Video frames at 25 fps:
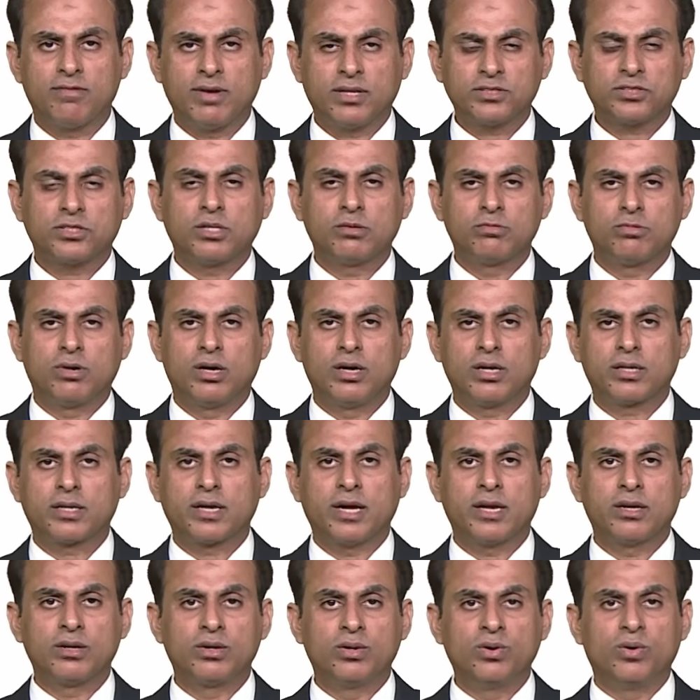Western world
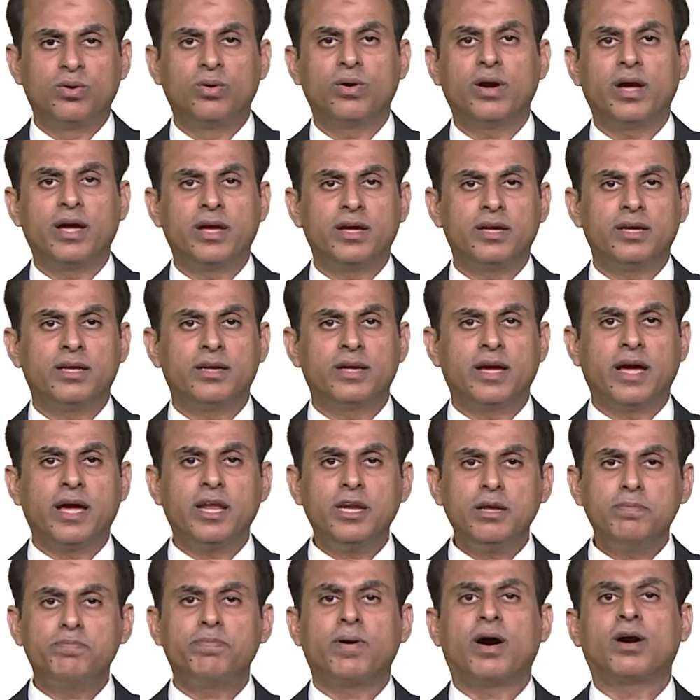can go in
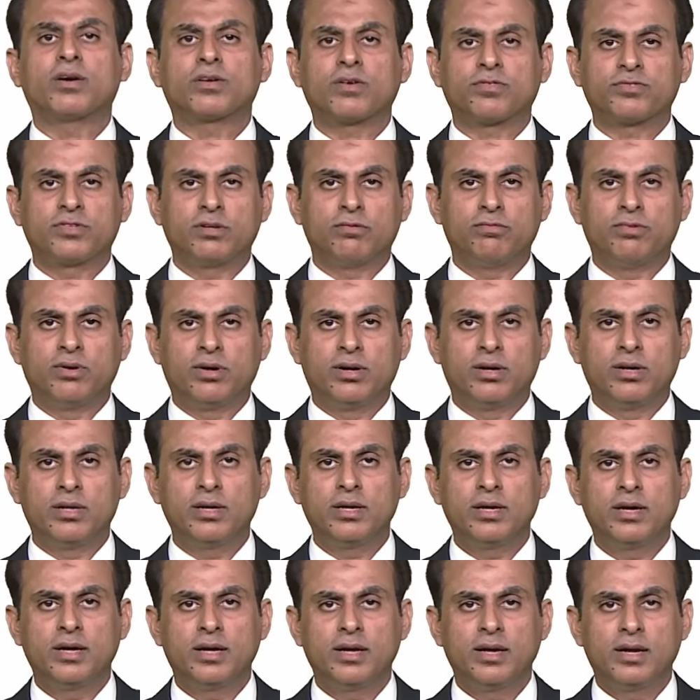any part of the world
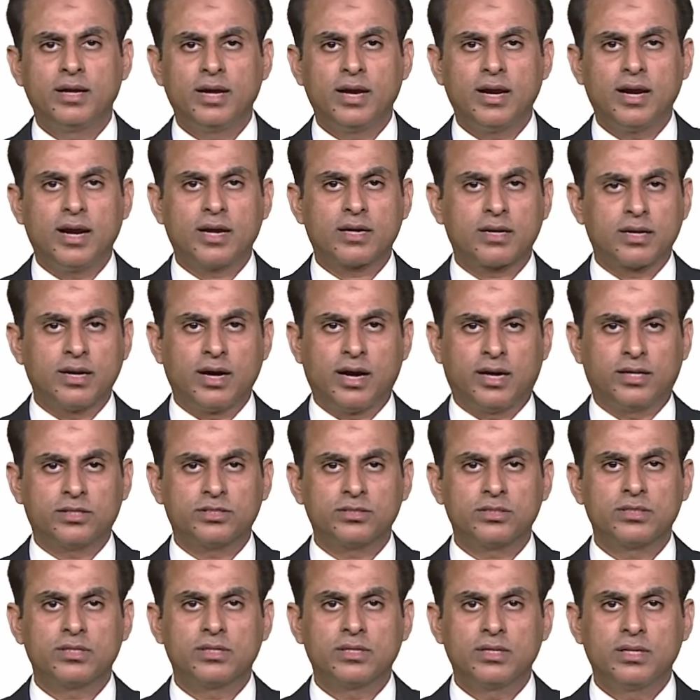at large.
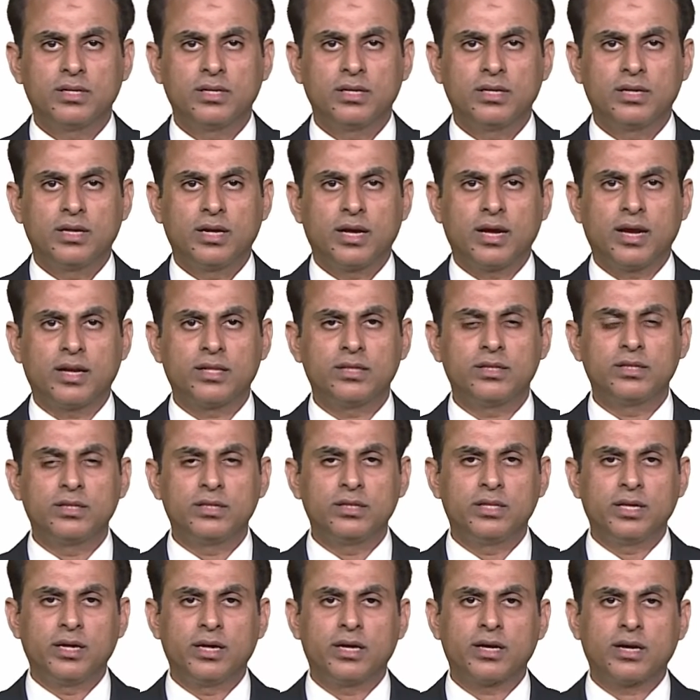And
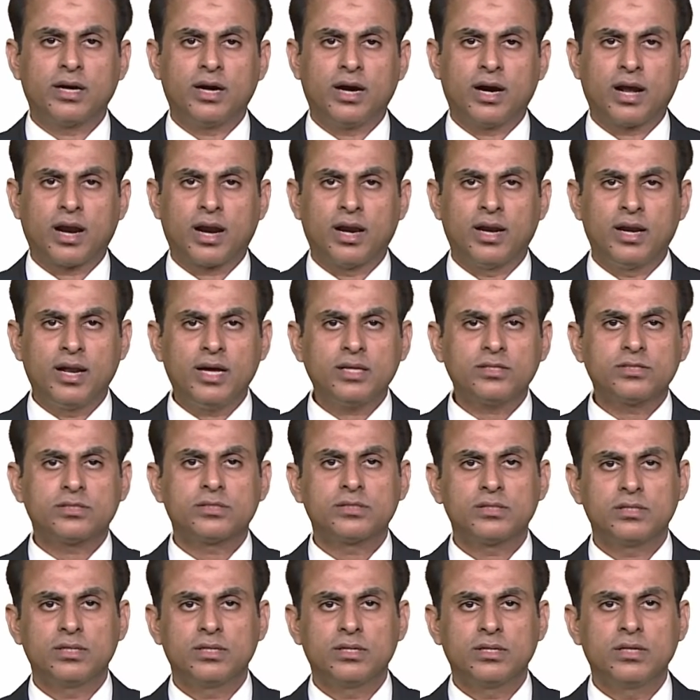there are
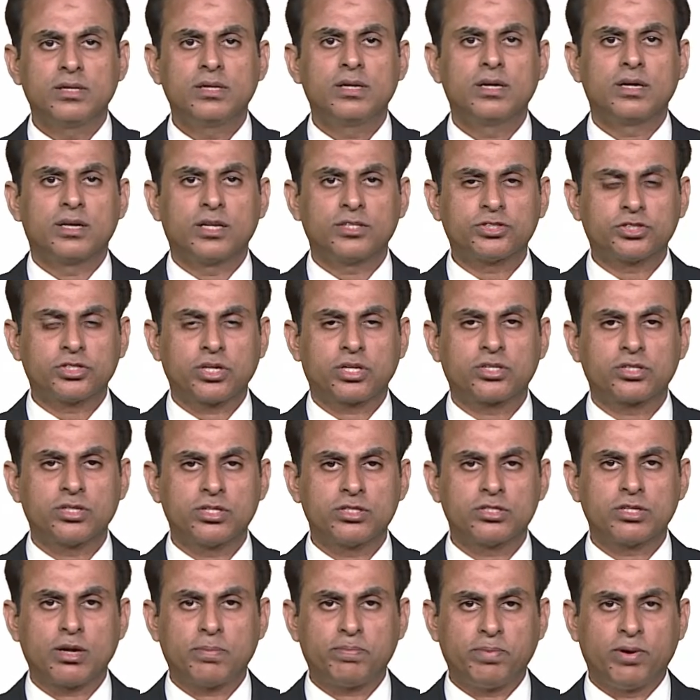less
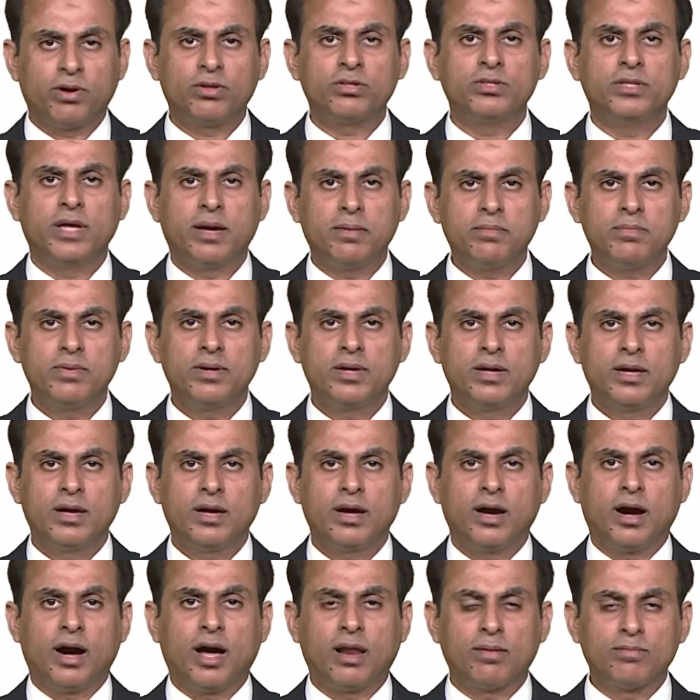restrictions upon them,
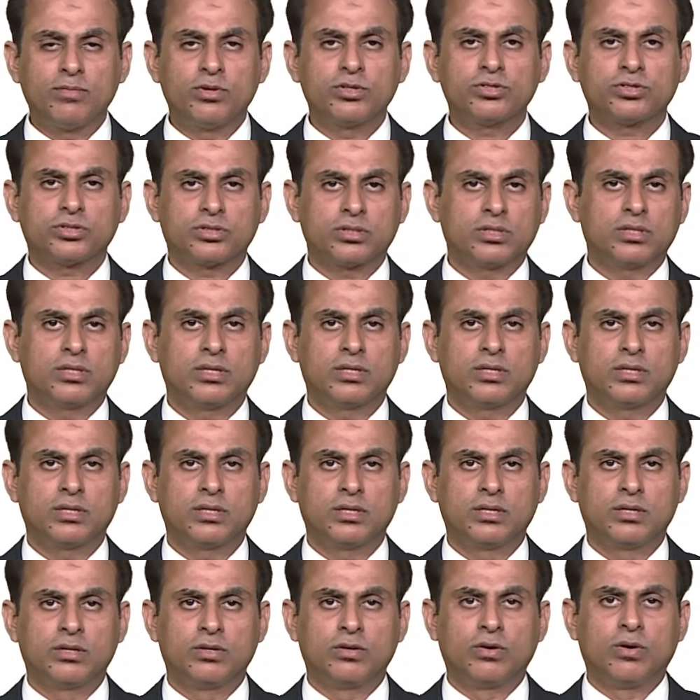almost
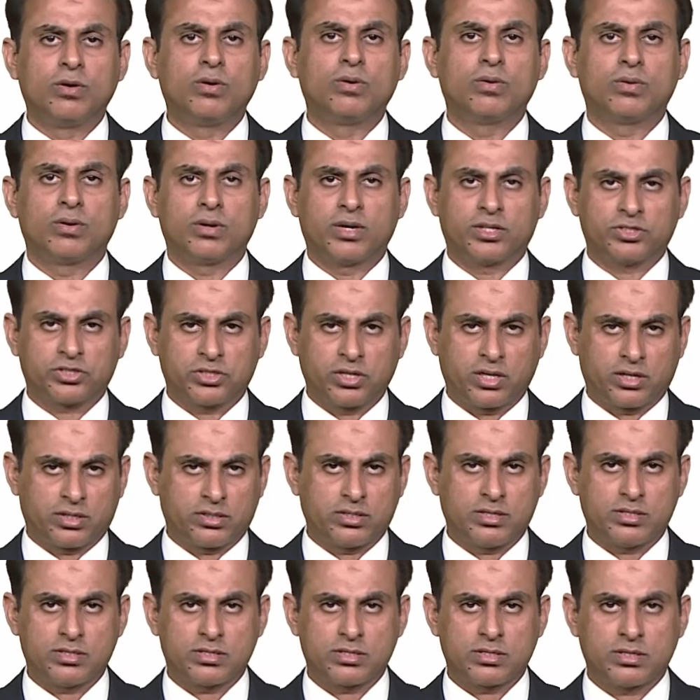no
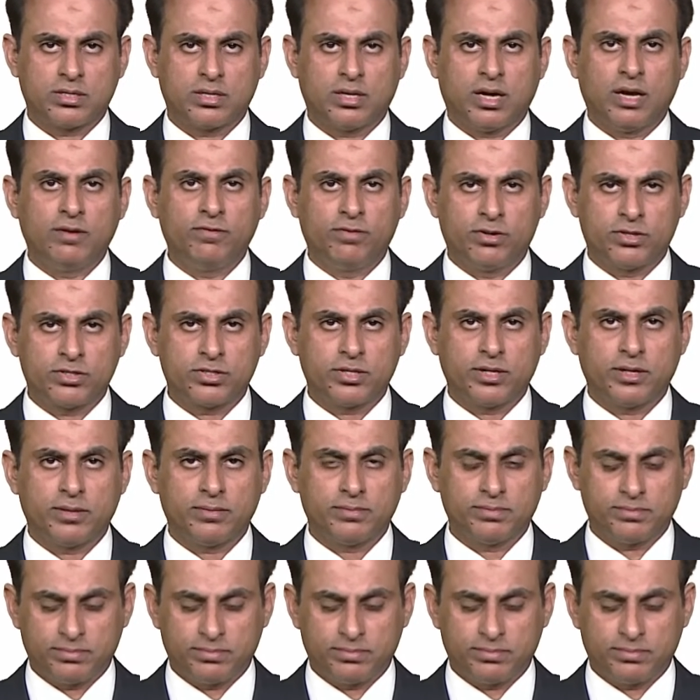restrictions, I would say.